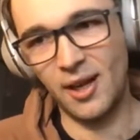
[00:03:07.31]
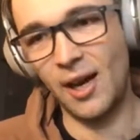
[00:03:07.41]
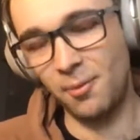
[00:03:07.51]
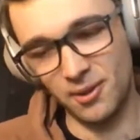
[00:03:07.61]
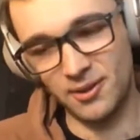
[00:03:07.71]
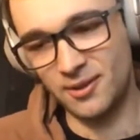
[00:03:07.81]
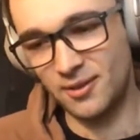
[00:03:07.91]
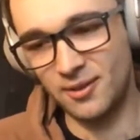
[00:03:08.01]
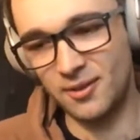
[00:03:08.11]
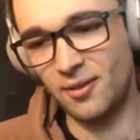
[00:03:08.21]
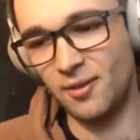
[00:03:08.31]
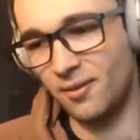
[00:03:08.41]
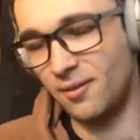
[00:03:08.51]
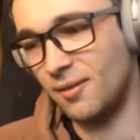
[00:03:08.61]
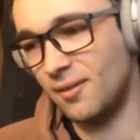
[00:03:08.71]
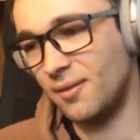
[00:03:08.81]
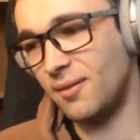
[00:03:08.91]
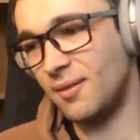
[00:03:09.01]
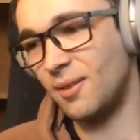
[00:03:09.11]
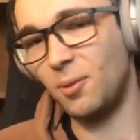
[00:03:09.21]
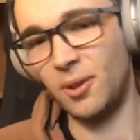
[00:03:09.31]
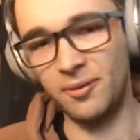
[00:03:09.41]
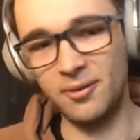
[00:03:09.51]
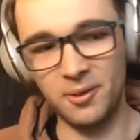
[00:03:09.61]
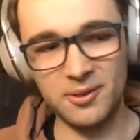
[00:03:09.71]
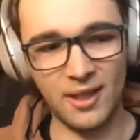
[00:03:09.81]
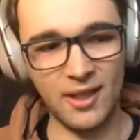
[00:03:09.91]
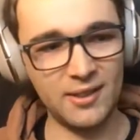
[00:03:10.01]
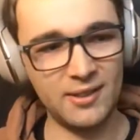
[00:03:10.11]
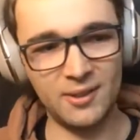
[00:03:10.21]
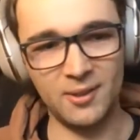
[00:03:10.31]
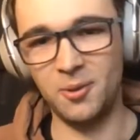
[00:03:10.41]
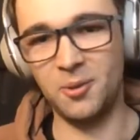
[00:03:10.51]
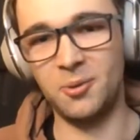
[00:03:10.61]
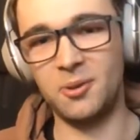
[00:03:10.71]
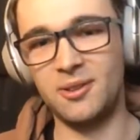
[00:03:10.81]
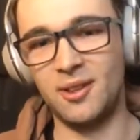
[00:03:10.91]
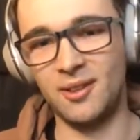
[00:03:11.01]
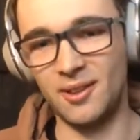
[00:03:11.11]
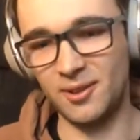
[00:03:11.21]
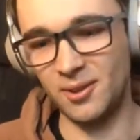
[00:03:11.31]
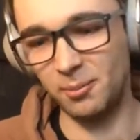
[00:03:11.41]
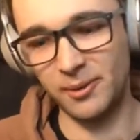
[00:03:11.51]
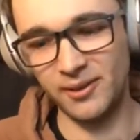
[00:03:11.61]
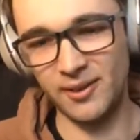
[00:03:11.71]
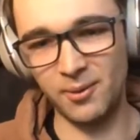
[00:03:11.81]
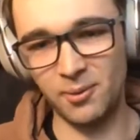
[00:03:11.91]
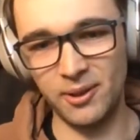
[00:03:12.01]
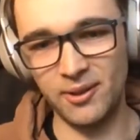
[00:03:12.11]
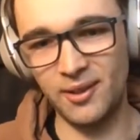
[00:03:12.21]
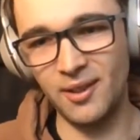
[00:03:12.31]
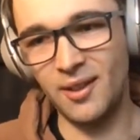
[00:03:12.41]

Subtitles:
I was one of those guys who started completely green